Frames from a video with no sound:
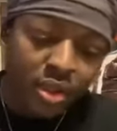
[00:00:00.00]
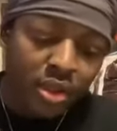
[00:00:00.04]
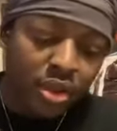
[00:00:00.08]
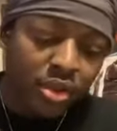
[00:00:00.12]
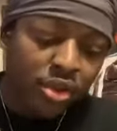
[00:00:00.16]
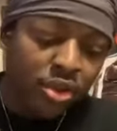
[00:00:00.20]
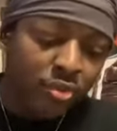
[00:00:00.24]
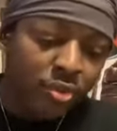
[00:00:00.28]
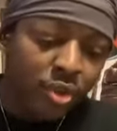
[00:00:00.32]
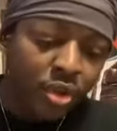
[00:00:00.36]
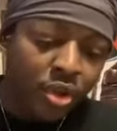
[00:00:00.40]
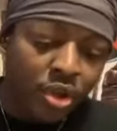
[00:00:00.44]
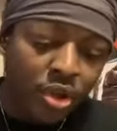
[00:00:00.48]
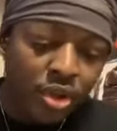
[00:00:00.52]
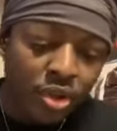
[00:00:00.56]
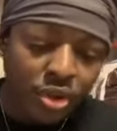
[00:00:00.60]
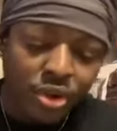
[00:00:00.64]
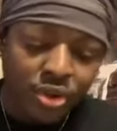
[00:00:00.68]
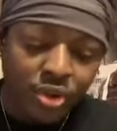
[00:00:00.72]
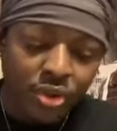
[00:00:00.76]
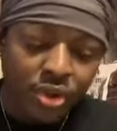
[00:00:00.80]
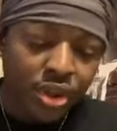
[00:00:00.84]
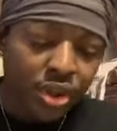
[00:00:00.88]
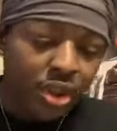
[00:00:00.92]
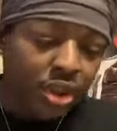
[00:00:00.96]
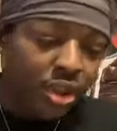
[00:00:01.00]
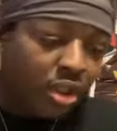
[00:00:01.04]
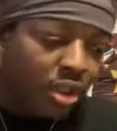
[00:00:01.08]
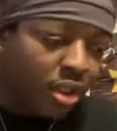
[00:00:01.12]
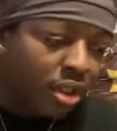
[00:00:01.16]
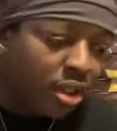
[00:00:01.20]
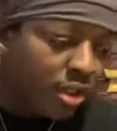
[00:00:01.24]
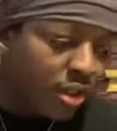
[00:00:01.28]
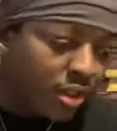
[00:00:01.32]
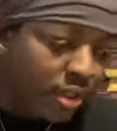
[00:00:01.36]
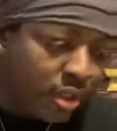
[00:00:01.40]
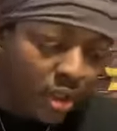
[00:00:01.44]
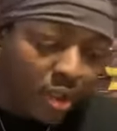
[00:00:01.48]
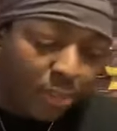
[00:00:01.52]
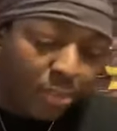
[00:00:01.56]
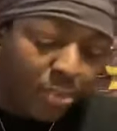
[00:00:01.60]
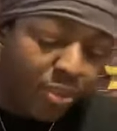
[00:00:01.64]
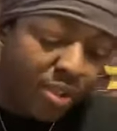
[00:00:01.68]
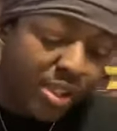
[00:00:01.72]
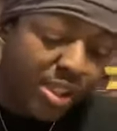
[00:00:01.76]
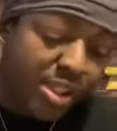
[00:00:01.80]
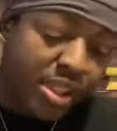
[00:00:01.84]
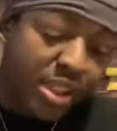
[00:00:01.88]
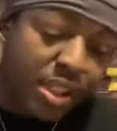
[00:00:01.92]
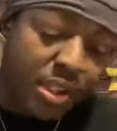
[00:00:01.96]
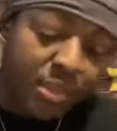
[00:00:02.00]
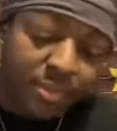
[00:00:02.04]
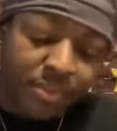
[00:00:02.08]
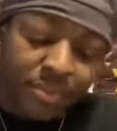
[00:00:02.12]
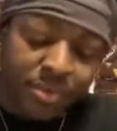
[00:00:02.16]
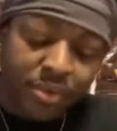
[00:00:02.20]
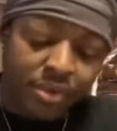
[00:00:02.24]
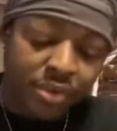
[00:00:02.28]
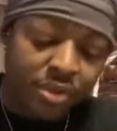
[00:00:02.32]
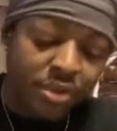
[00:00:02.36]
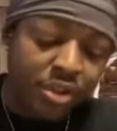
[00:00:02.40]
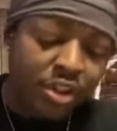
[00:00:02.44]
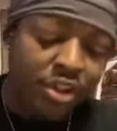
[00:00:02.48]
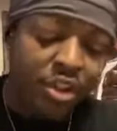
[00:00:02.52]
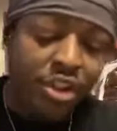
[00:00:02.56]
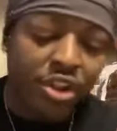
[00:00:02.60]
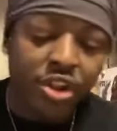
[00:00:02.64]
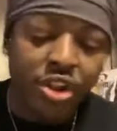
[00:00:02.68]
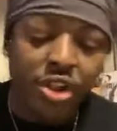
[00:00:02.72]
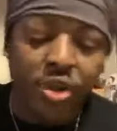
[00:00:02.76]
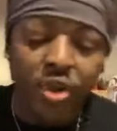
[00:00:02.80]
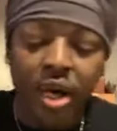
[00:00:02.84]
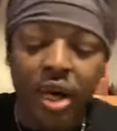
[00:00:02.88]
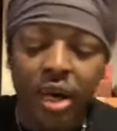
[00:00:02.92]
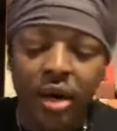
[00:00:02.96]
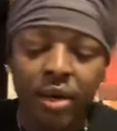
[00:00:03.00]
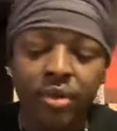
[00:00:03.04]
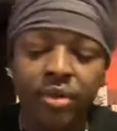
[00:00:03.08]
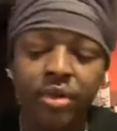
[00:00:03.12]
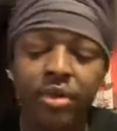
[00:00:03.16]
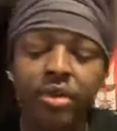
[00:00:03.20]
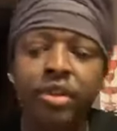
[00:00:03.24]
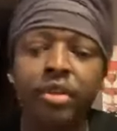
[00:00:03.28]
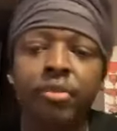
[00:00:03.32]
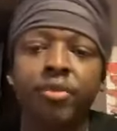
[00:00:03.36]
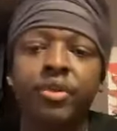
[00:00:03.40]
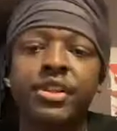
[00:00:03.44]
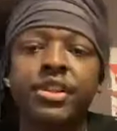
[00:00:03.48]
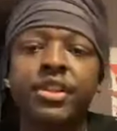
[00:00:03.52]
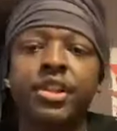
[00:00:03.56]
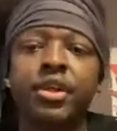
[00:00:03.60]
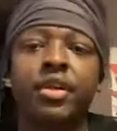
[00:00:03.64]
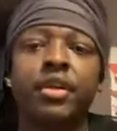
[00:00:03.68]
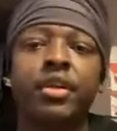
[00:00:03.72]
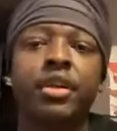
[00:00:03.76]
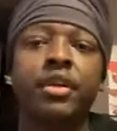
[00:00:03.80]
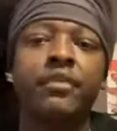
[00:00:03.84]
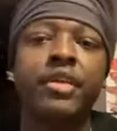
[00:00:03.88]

So we're gonna go to a, uh, another precept just to show how the returning